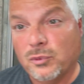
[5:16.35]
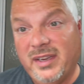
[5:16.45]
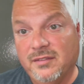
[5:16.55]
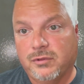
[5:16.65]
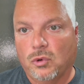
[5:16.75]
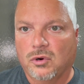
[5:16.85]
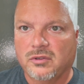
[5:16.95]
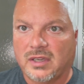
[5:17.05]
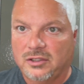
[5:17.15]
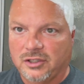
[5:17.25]
sweet
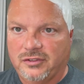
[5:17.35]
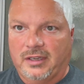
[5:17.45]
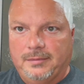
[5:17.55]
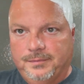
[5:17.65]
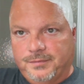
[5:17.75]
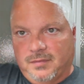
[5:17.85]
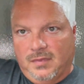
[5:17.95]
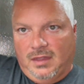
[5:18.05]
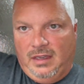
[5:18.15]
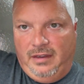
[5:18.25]
florals, I should say.
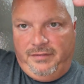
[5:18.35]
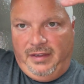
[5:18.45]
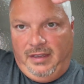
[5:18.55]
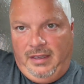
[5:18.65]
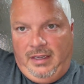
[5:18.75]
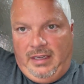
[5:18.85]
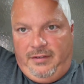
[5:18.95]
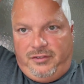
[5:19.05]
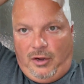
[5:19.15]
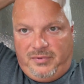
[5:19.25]

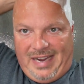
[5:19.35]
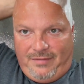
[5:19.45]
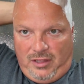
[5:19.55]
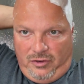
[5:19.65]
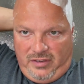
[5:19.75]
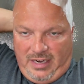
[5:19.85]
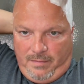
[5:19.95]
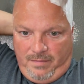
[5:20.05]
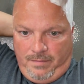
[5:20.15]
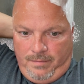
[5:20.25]
If soaps have those in
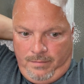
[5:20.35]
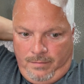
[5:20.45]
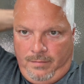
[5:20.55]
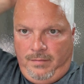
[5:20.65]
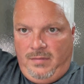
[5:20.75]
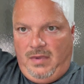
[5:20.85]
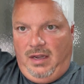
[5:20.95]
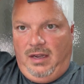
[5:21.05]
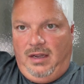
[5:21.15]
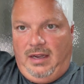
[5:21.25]
them,
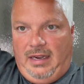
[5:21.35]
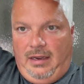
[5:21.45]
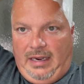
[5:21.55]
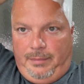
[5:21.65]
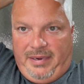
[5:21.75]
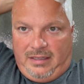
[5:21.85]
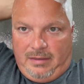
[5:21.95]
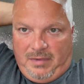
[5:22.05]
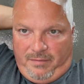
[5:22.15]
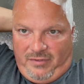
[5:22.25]
I pick
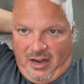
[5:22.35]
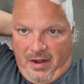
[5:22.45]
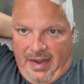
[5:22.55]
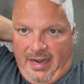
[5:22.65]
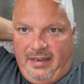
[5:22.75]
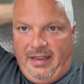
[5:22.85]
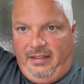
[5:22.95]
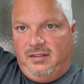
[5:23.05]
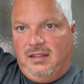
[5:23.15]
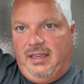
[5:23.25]
them up very
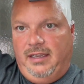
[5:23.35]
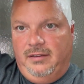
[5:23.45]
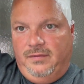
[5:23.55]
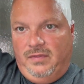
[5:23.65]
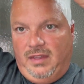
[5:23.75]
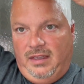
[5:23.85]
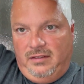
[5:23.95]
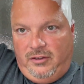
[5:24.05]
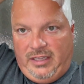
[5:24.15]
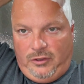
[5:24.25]
intensely. And
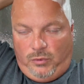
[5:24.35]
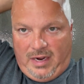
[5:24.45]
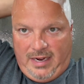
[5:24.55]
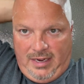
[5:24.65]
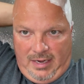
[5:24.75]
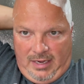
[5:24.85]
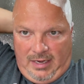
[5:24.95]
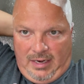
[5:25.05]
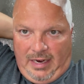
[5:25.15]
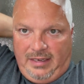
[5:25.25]
so that's why
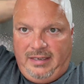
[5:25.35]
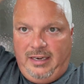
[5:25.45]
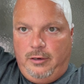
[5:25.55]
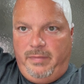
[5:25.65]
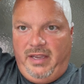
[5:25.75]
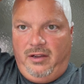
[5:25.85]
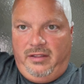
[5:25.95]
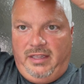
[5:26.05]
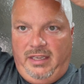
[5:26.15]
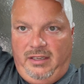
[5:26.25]
I tend to be
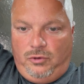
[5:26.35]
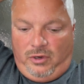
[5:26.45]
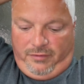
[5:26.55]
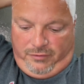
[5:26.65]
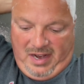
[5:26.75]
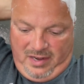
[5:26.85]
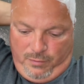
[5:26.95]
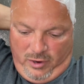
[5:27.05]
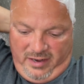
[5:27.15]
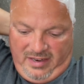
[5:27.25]
on the sort of fresh
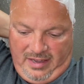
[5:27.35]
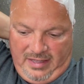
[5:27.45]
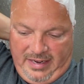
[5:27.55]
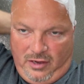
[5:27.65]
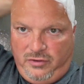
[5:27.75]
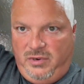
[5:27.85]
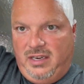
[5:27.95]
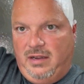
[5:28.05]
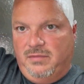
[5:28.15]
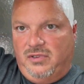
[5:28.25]
boy side of the house when
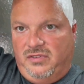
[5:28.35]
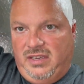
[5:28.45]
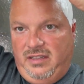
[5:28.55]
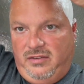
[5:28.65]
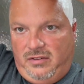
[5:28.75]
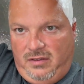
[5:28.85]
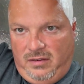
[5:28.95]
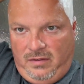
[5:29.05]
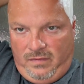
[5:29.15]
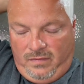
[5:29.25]
it comes to scents,
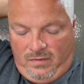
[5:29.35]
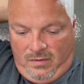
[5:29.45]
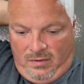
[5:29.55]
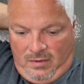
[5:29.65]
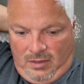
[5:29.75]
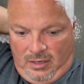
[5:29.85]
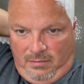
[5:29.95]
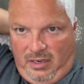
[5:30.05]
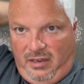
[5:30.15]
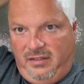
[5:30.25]

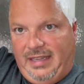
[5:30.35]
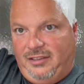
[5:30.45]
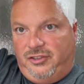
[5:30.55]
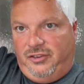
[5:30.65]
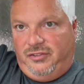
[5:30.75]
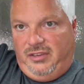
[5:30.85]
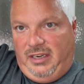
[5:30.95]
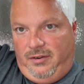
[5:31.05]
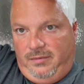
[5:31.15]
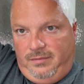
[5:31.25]
because that's just, you know,